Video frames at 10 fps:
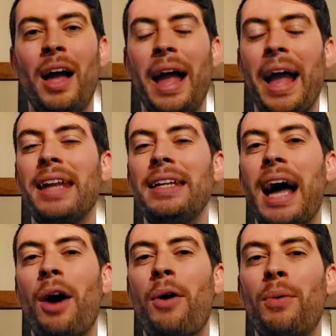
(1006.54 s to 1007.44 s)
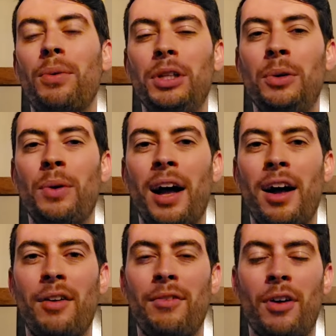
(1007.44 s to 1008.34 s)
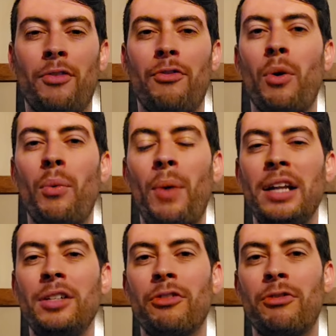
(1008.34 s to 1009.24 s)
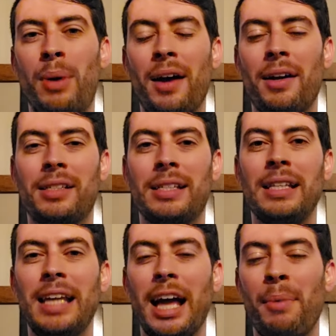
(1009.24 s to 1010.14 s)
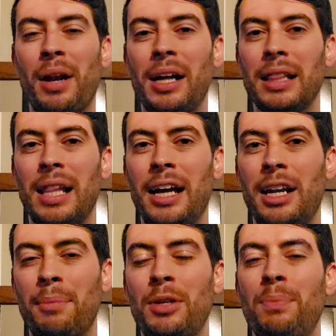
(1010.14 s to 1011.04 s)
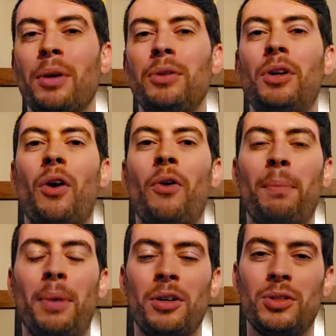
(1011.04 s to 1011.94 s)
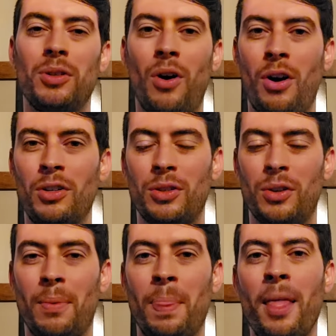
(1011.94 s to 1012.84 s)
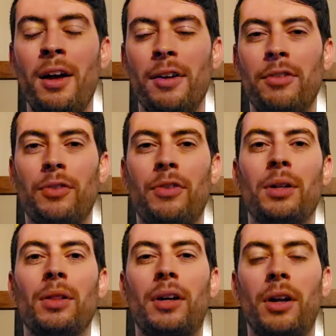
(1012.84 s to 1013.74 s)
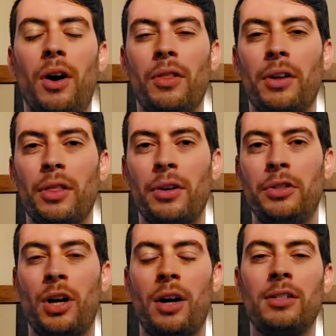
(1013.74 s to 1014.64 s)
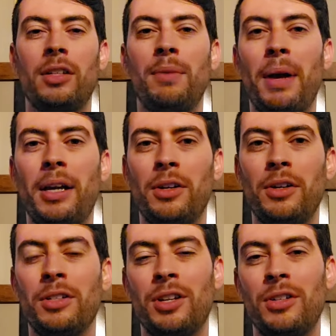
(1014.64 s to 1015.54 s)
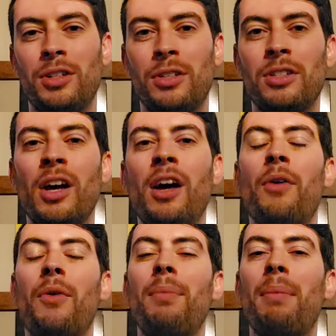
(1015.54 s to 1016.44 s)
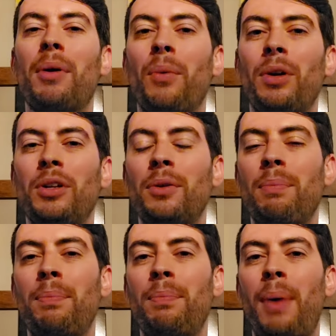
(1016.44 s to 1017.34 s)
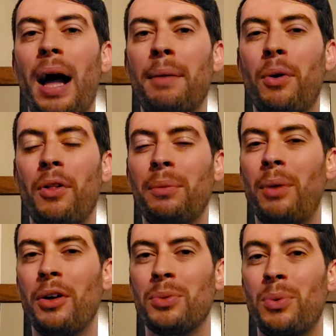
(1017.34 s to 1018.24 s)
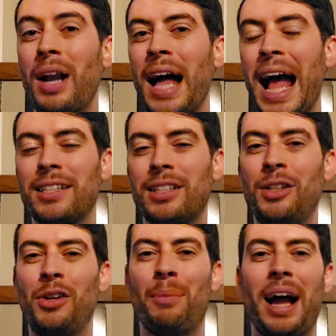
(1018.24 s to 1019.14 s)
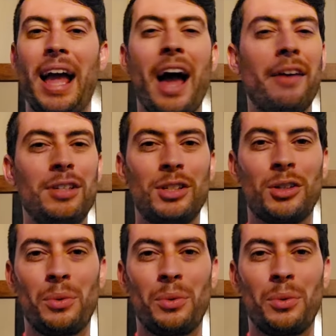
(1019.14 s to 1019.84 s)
and now you have a full range of products in the Ebonite lineup to build your own personal arsenal. Feel free to look at all the other charts and make your decisions. Remember, when you're buying bowling balls, we're not asking you to buy every single